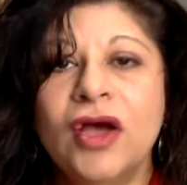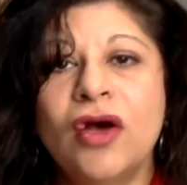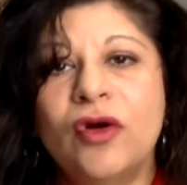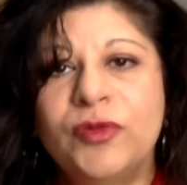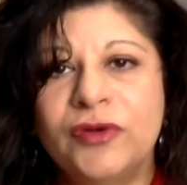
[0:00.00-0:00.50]

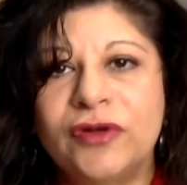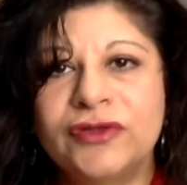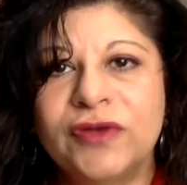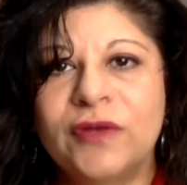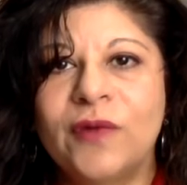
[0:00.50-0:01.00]
Hope you're all
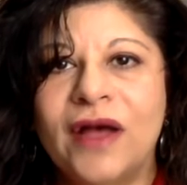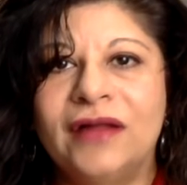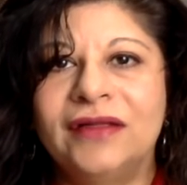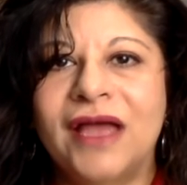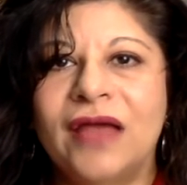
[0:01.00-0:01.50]
doing
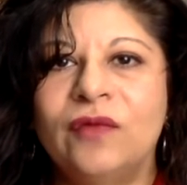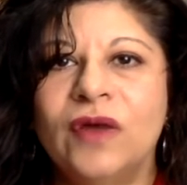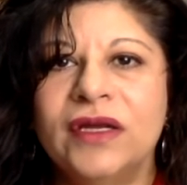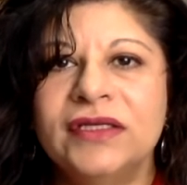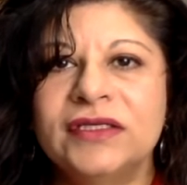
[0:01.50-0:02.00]
well. I
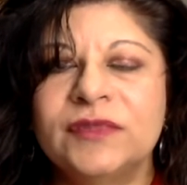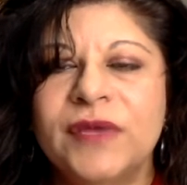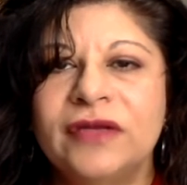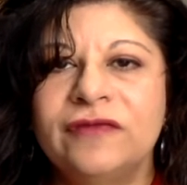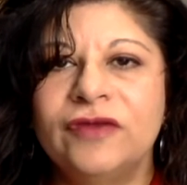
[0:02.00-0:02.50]
wanted to
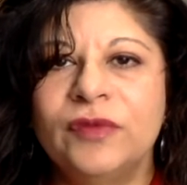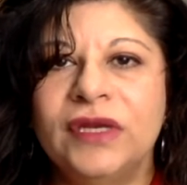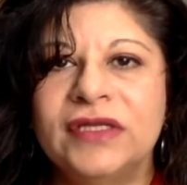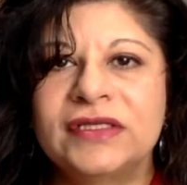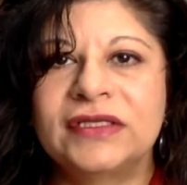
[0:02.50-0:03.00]
spend a few
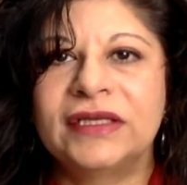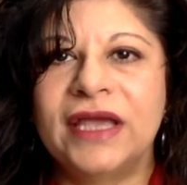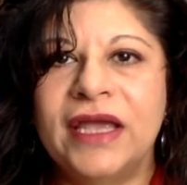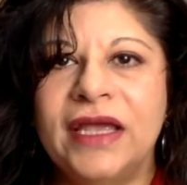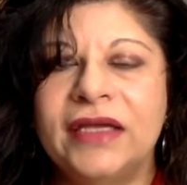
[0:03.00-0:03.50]
minutes
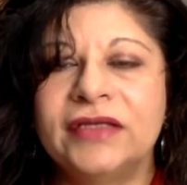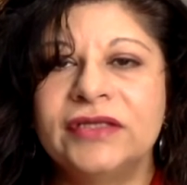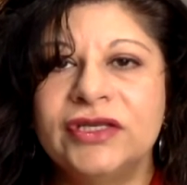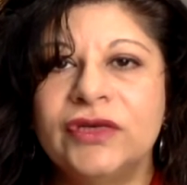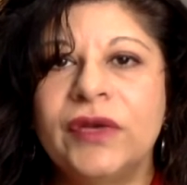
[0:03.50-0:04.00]
today
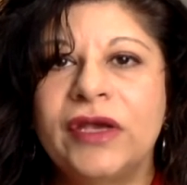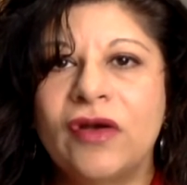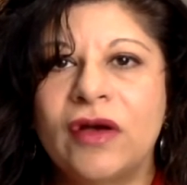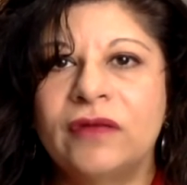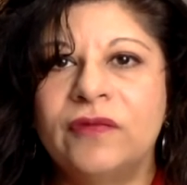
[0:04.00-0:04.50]
continuing
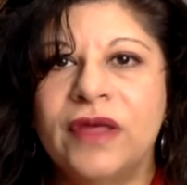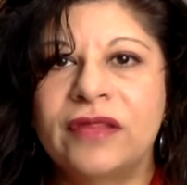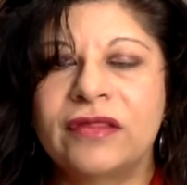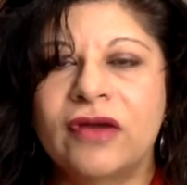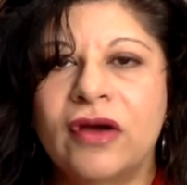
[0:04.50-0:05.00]
on with
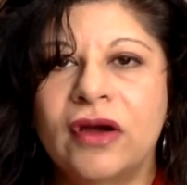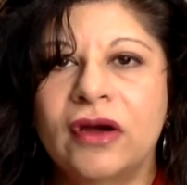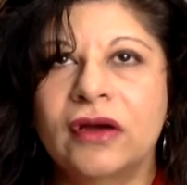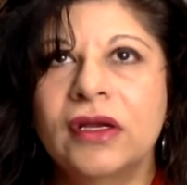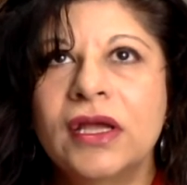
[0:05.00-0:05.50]

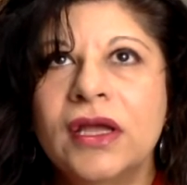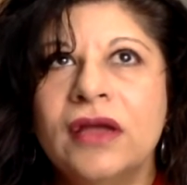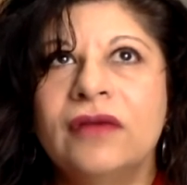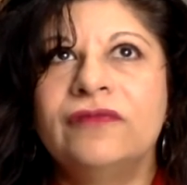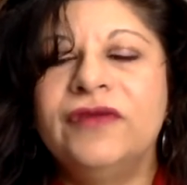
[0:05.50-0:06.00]
our
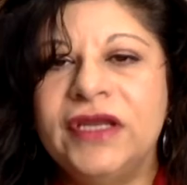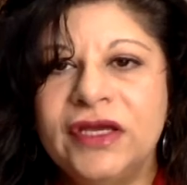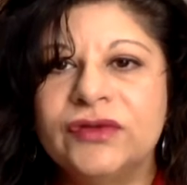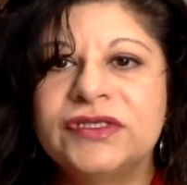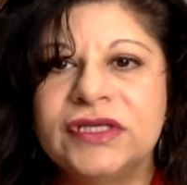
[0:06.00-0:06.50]

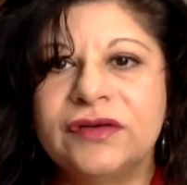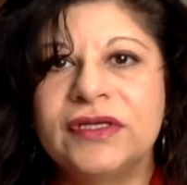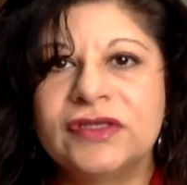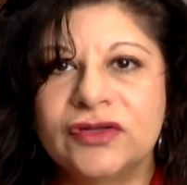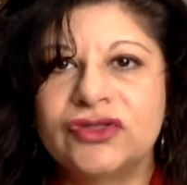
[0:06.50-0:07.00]
video
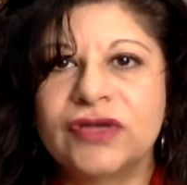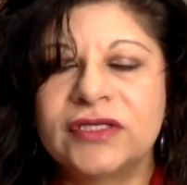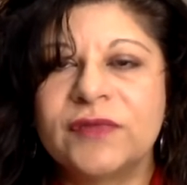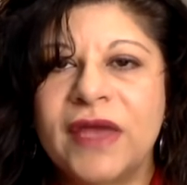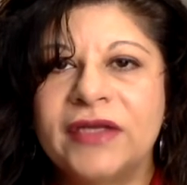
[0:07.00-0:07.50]
series on
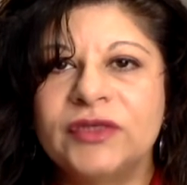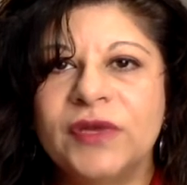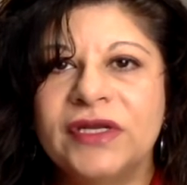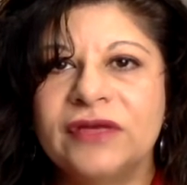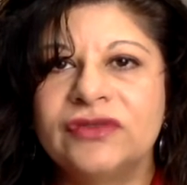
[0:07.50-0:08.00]
stress
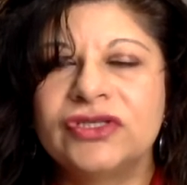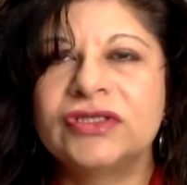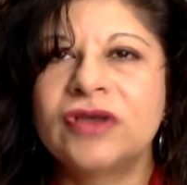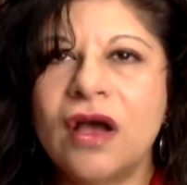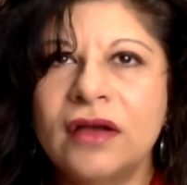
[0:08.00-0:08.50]
management and just
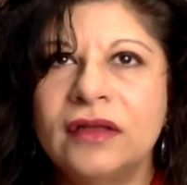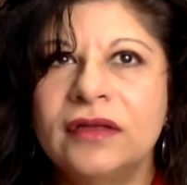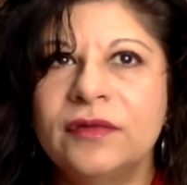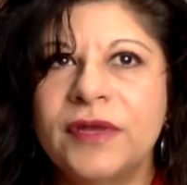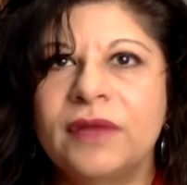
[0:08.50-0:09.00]
talk a
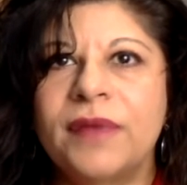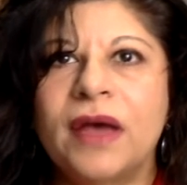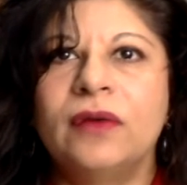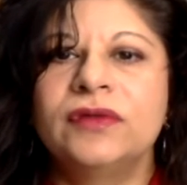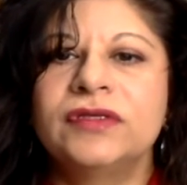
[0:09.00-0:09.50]
little bit
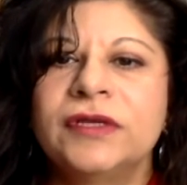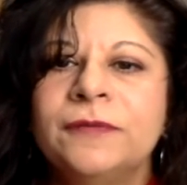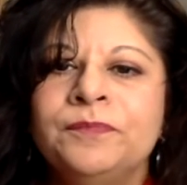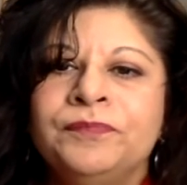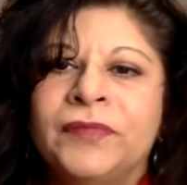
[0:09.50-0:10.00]
about
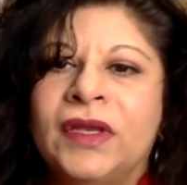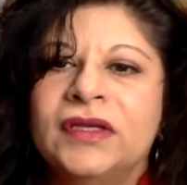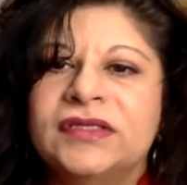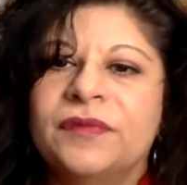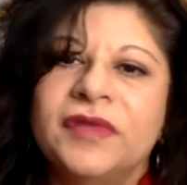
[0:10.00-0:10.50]

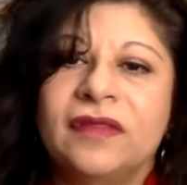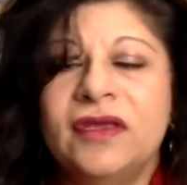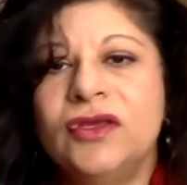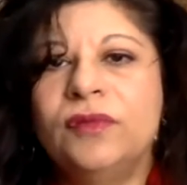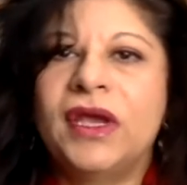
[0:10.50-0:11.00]
something that
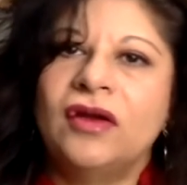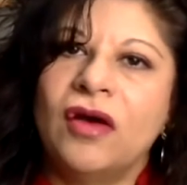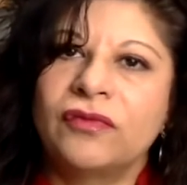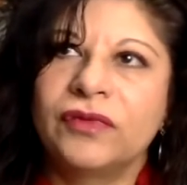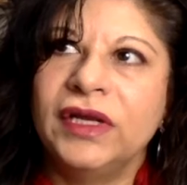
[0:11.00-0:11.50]
you may
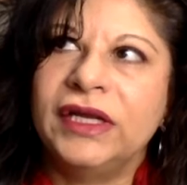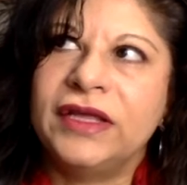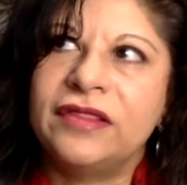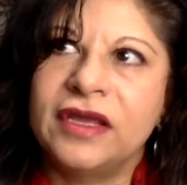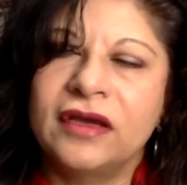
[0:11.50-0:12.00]
not
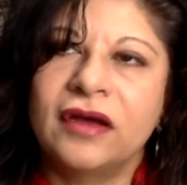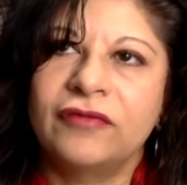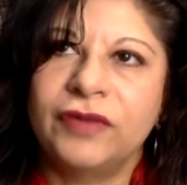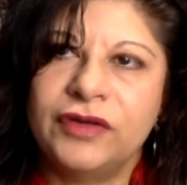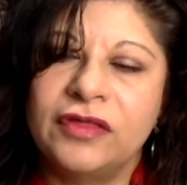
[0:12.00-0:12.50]
really think of
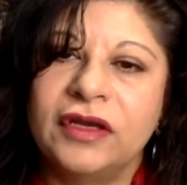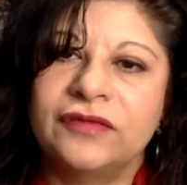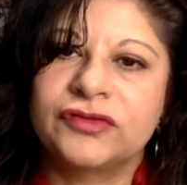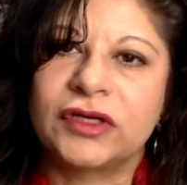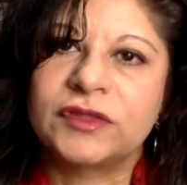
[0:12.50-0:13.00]
when you think of
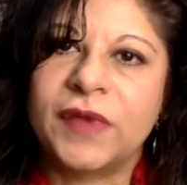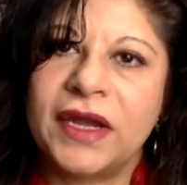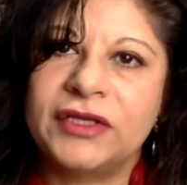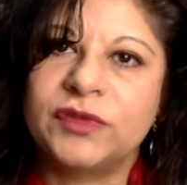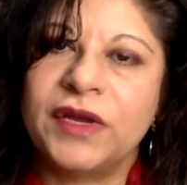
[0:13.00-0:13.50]
stress
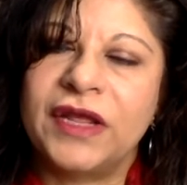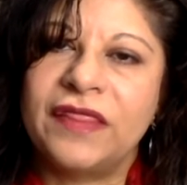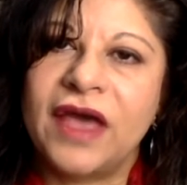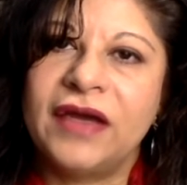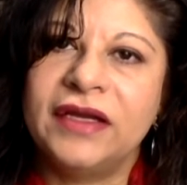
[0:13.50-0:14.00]
management, and
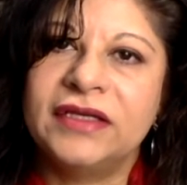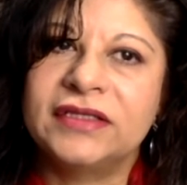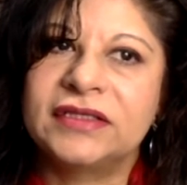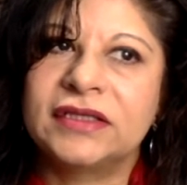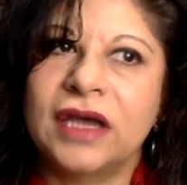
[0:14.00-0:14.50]
that is